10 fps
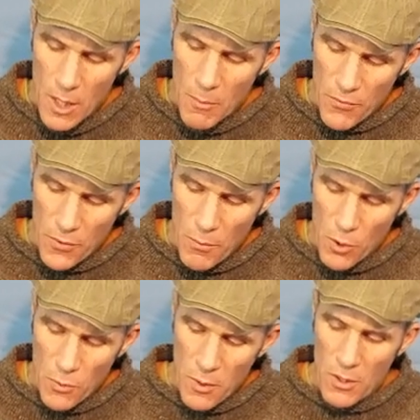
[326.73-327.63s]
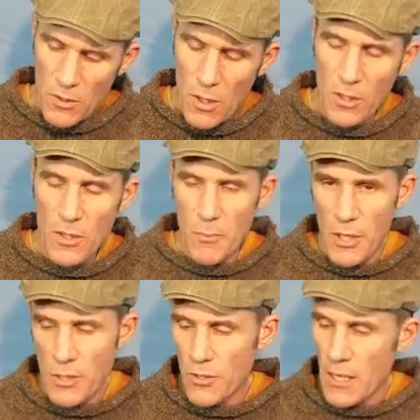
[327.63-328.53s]
But for the most part, as long as the
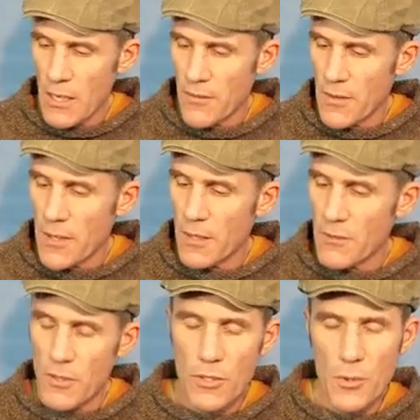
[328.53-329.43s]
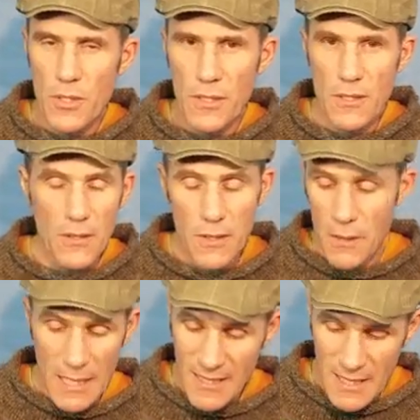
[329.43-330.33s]
pressure's kind of in there, as there's 260s in
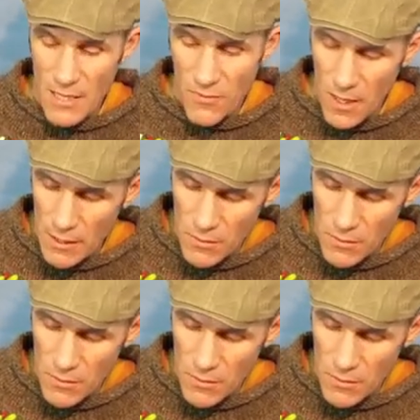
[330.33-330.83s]
there, it stays fine.